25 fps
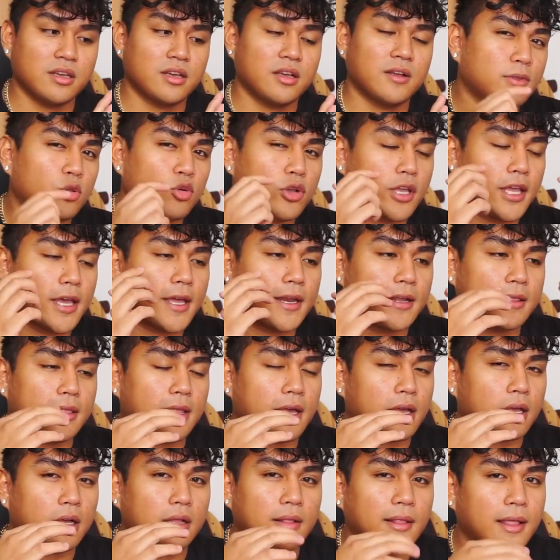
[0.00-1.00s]
Looking at it
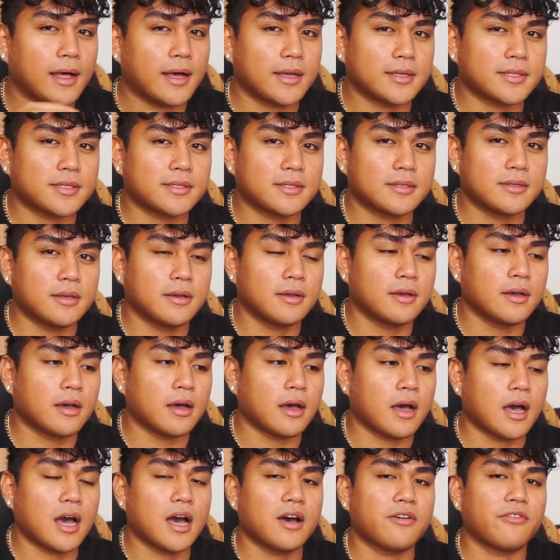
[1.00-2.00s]
like glass
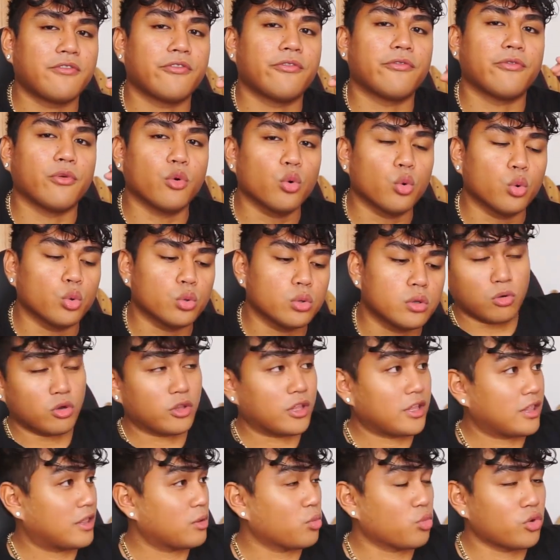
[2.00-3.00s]
half full.
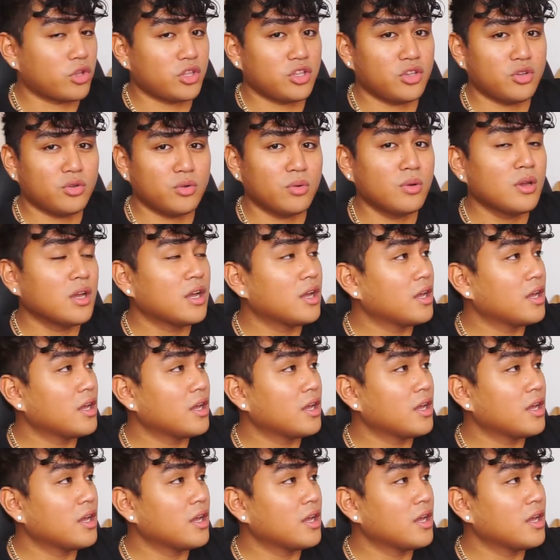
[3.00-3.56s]
And then when you